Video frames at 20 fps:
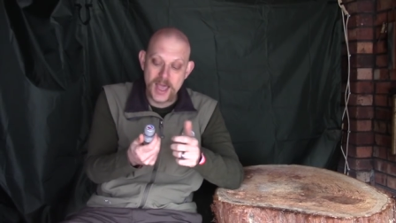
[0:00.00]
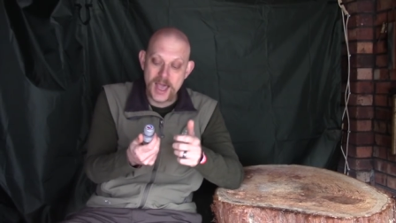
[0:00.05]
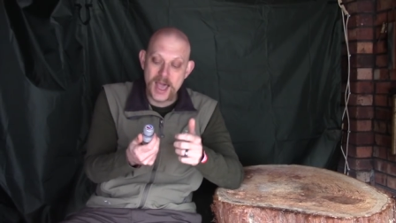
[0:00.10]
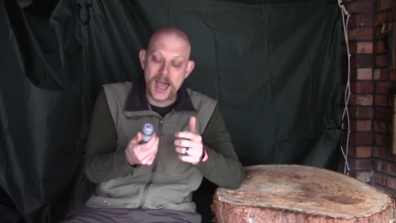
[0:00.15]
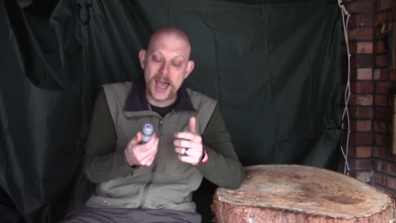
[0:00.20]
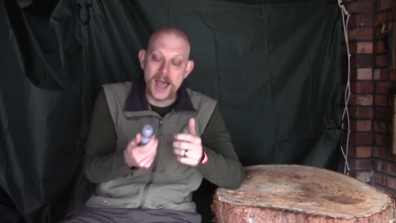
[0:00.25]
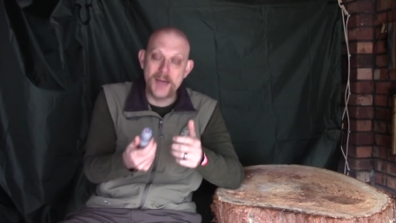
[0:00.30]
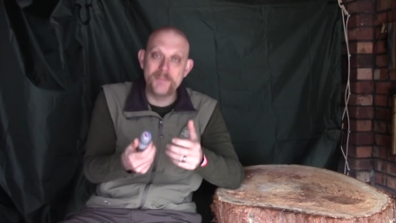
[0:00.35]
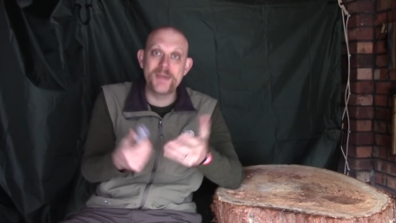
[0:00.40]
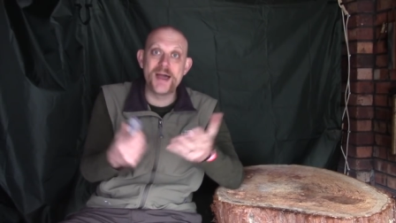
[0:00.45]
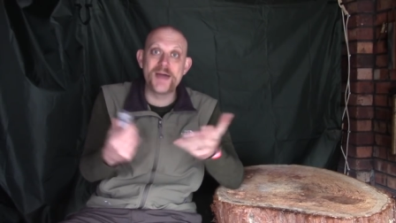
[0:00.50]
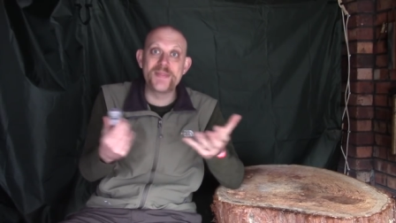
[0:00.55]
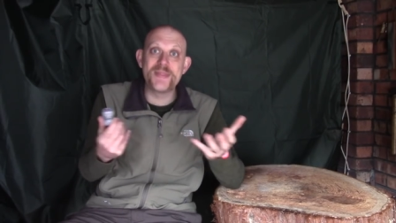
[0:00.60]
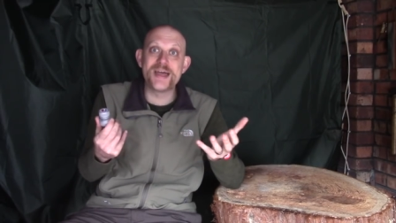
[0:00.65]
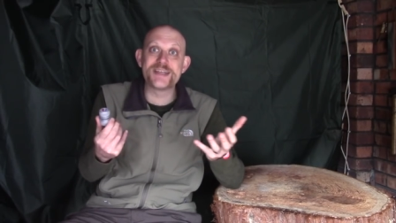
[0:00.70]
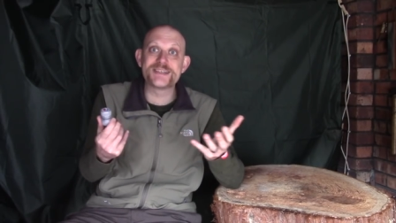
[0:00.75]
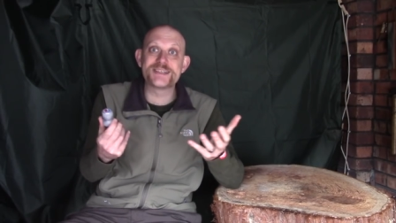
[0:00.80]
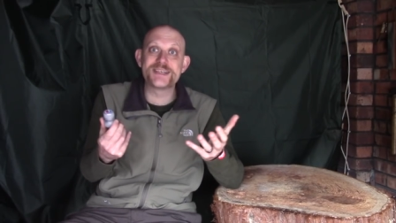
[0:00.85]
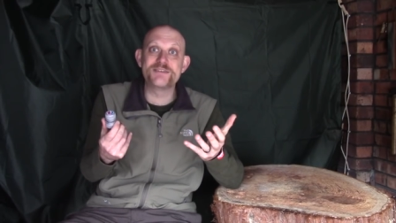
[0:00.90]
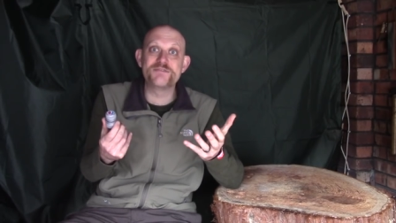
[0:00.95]
Um, and
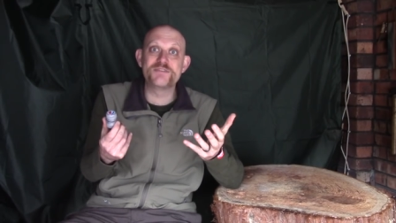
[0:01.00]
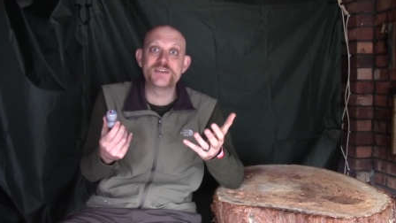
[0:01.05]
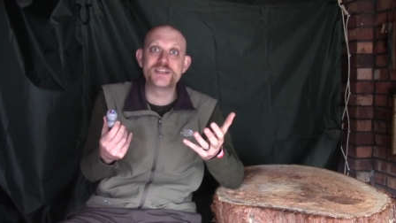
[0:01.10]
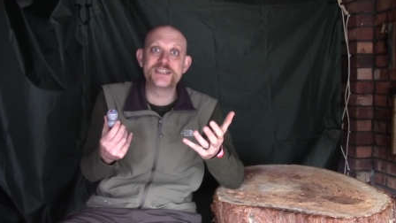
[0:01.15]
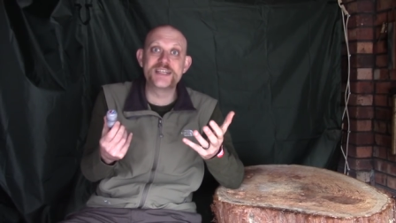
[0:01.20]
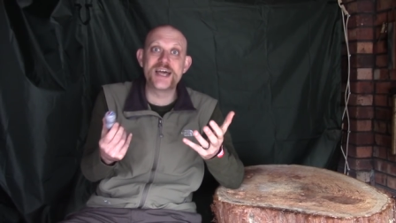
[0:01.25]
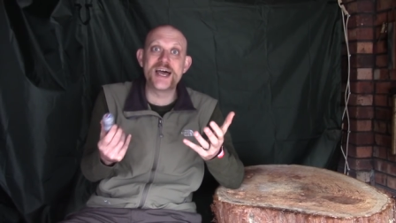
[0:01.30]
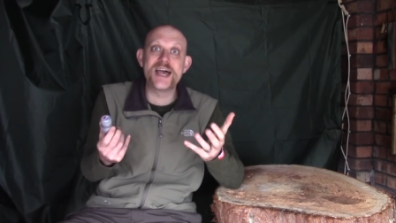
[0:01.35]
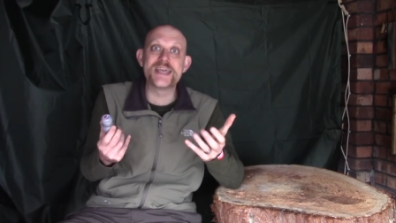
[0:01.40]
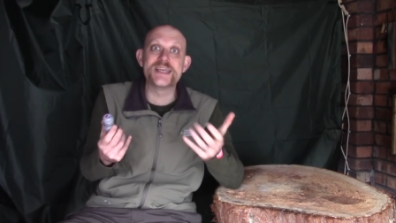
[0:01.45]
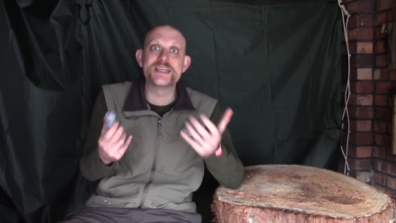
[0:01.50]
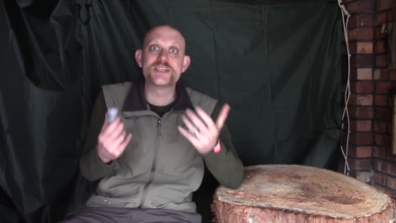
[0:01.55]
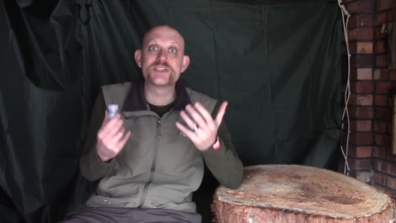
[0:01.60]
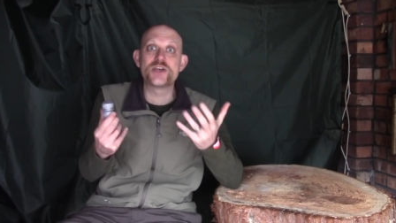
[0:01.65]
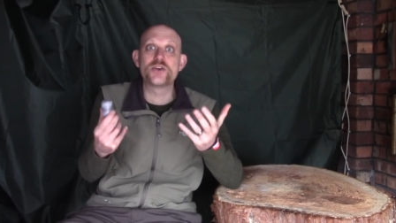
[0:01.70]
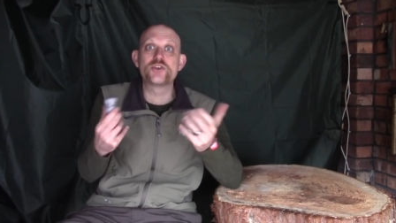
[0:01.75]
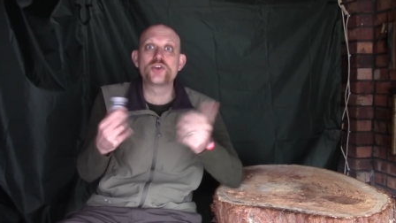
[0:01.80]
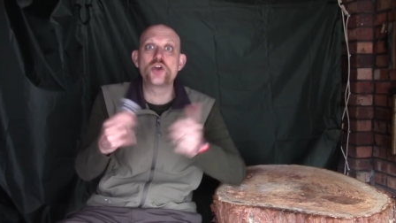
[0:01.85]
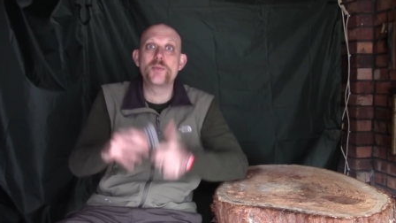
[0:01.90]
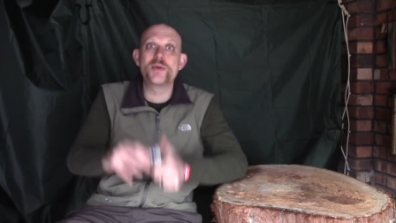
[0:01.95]
that's it for today.
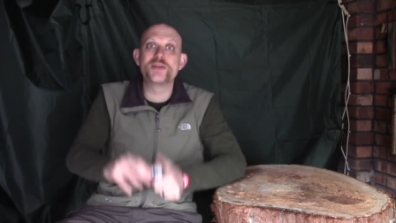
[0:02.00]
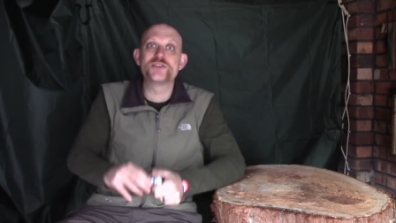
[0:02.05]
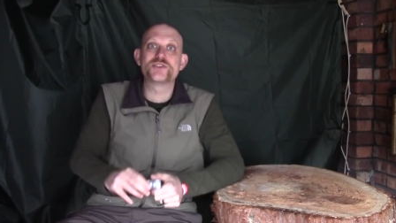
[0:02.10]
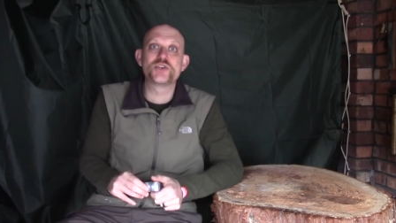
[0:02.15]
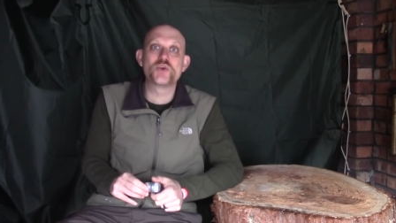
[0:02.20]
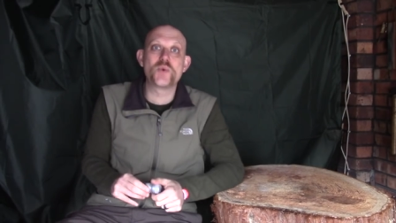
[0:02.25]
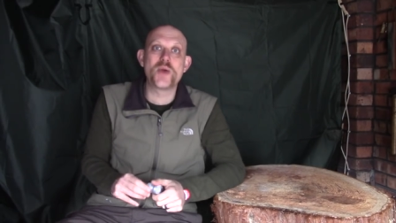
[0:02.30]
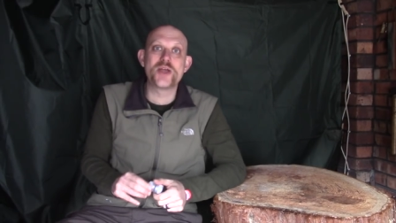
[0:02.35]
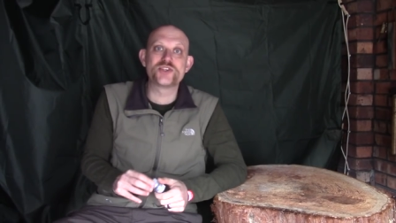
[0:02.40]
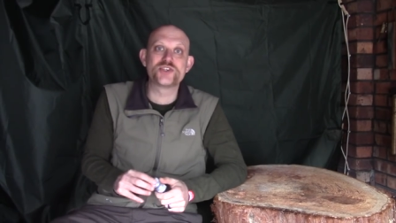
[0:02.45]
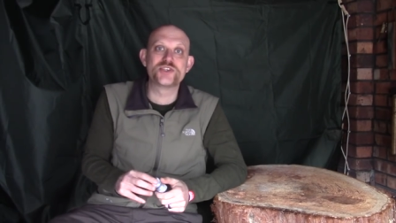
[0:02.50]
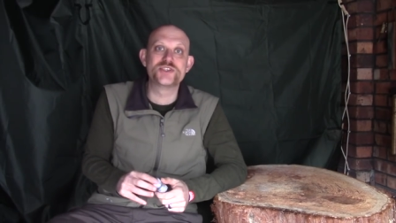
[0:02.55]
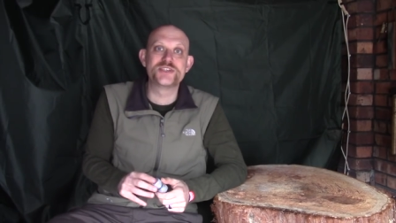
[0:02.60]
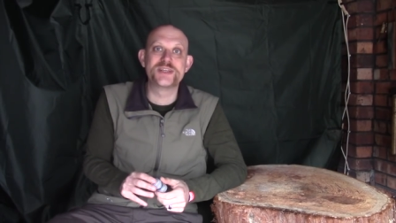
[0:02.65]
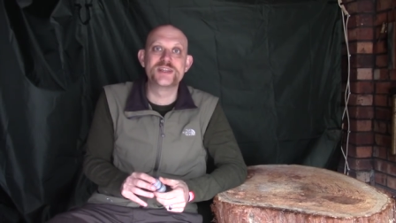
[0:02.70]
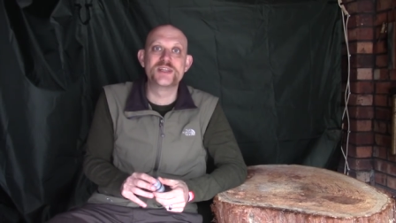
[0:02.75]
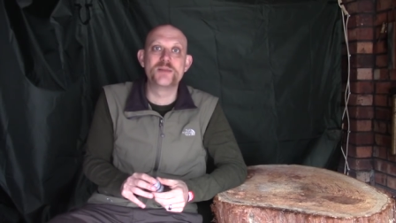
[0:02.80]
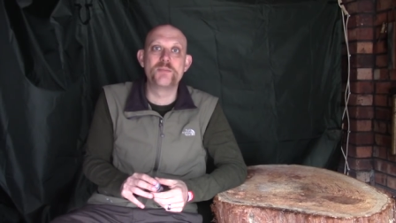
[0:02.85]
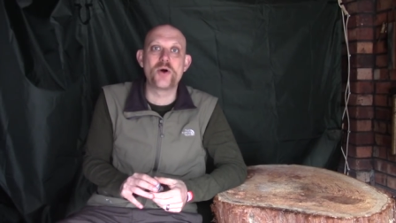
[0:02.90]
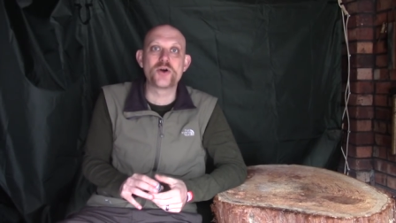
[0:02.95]
So comments and questions
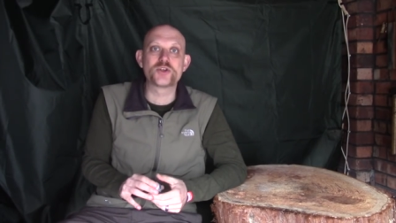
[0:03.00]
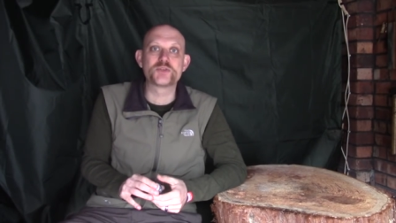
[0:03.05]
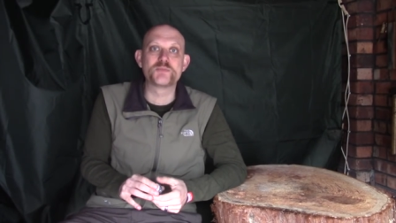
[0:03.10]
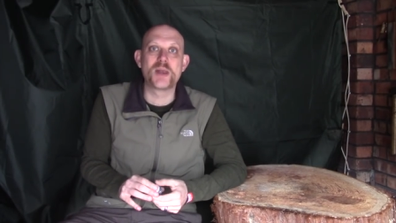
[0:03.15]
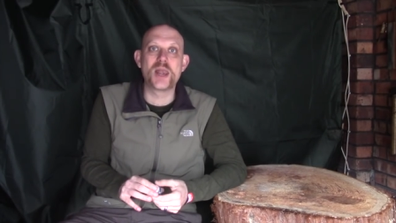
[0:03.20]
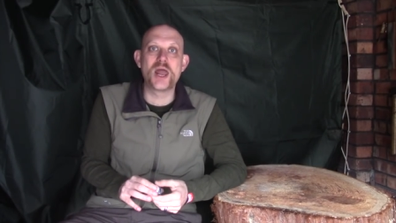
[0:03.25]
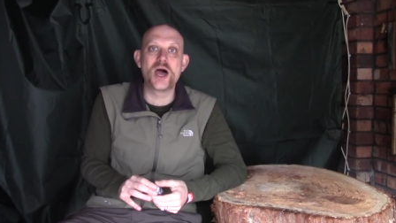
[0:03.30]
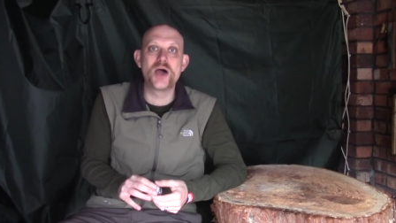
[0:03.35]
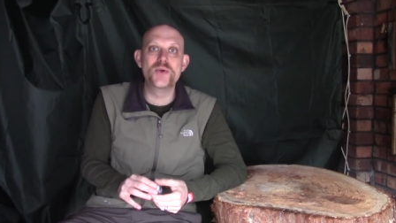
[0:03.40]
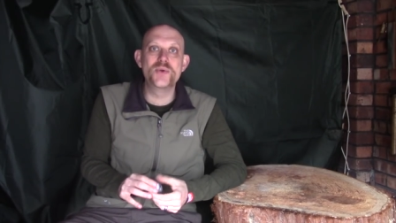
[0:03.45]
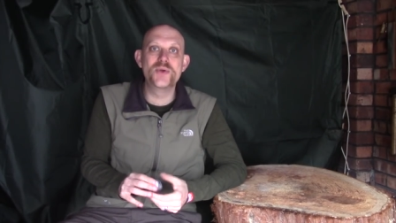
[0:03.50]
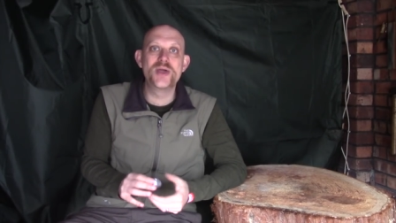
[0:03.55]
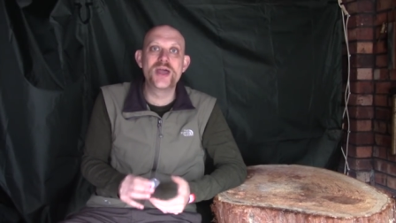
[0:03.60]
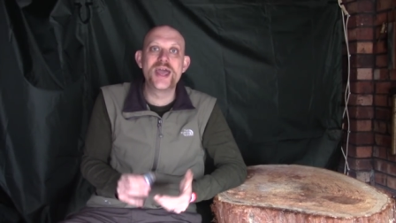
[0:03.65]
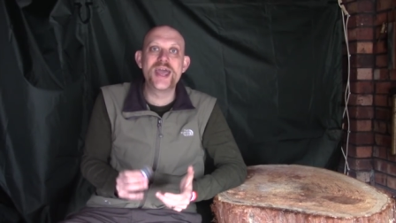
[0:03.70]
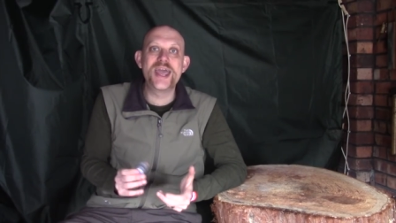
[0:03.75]
in the box below.